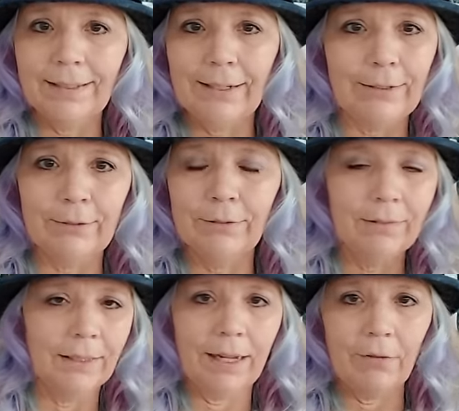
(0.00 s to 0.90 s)
So
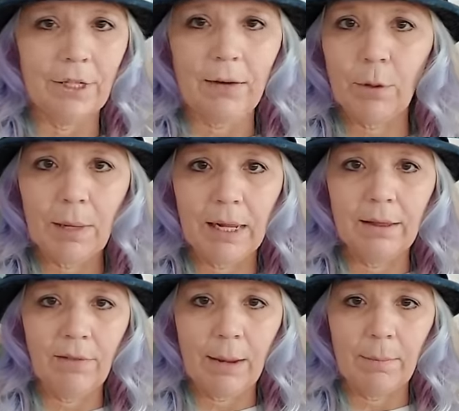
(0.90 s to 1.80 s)
covers everybody
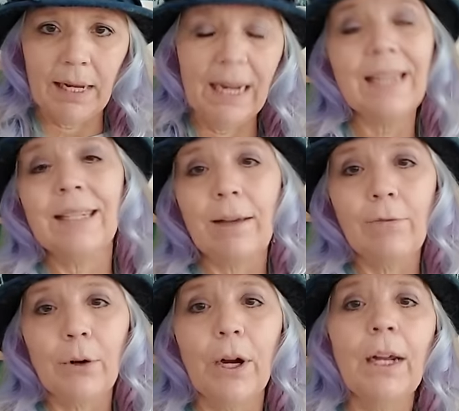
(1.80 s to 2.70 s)
in the family, except
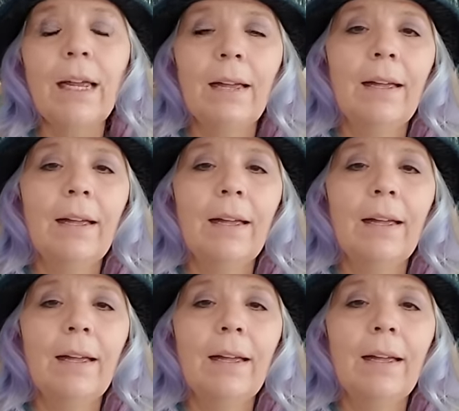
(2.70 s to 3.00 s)
for